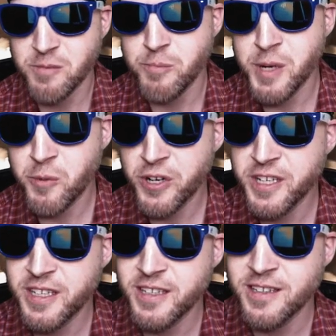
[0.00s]

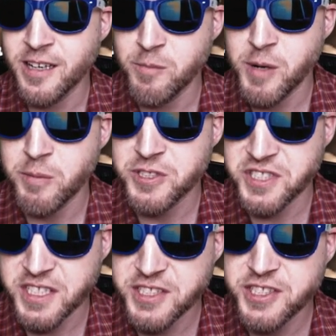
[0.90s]
Memory and
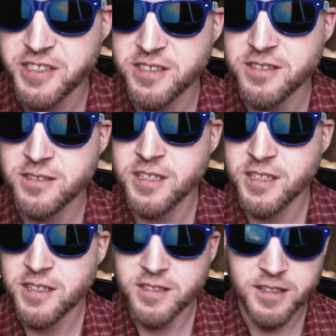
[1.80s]
memorization,
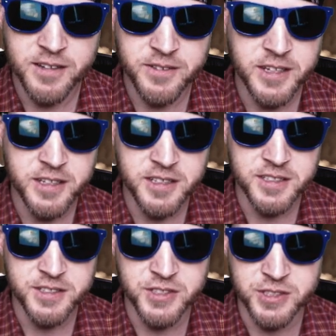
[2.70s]
I think,
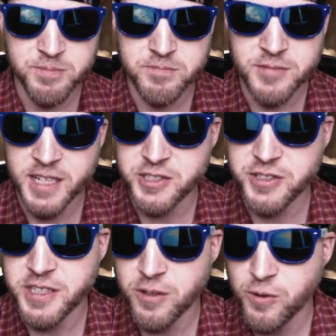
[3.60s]
as you
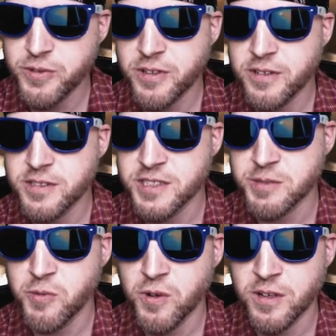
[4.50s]
get older, is
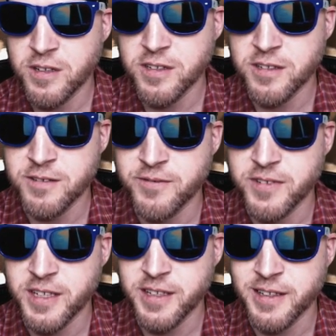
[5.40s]
more of
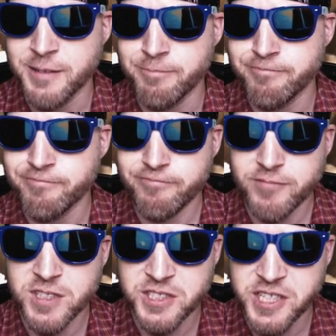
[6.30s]
a
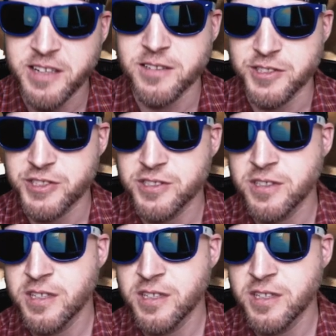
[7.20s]
challenge.